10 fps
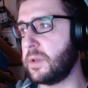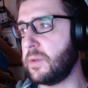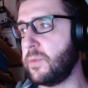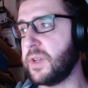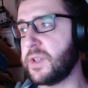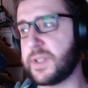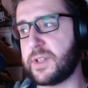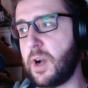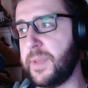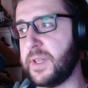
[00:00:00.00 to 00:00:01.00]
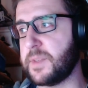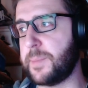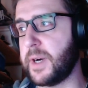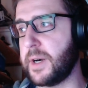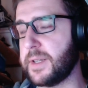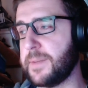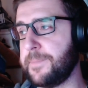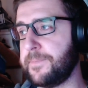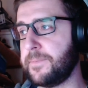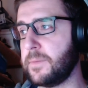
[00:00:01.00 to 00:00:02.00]
just copy this part,
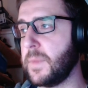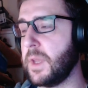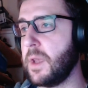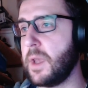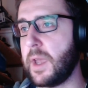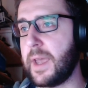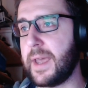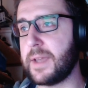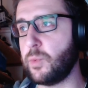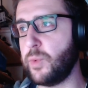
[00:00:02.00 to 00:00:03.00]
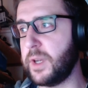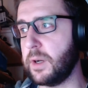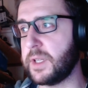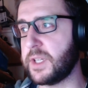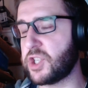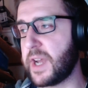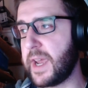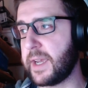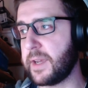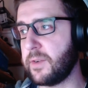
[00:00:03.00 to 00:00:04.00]
and we're gonna
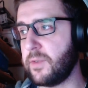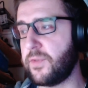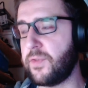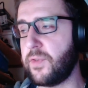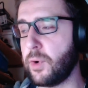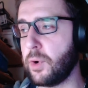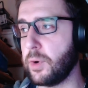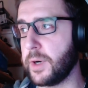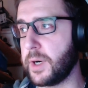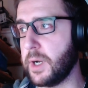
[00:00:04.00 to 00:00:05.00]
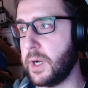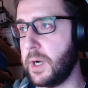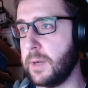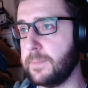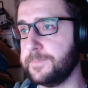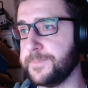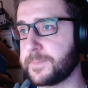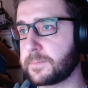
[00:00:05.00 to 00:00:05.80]
check for the